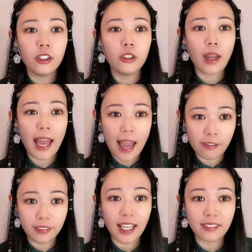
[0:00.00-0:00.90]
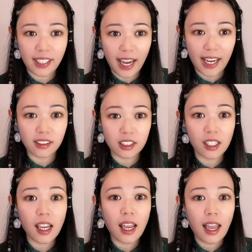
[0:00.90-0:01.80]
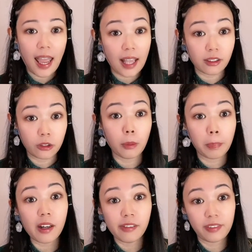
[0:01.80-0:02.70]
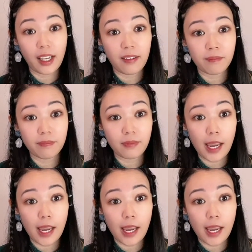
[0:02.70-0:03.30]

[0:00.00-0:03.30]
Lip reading: you have that date as your birthday